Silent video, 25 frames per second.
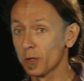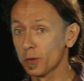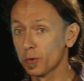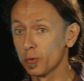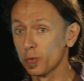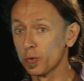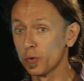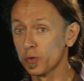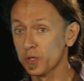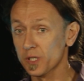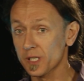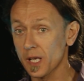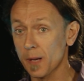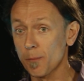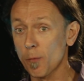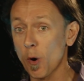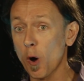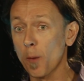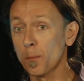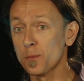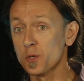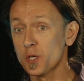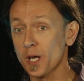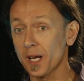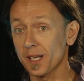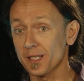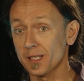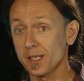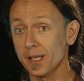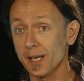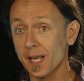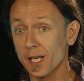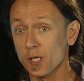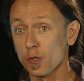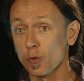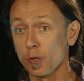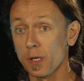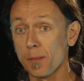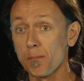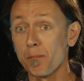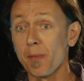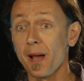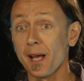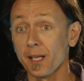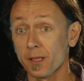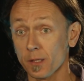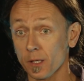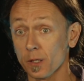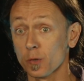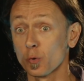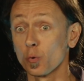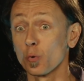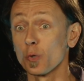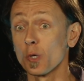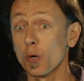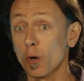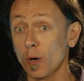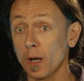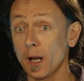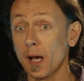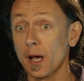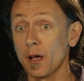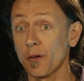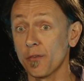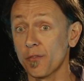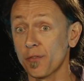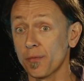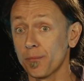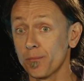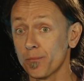to some objects that actually matter to your life.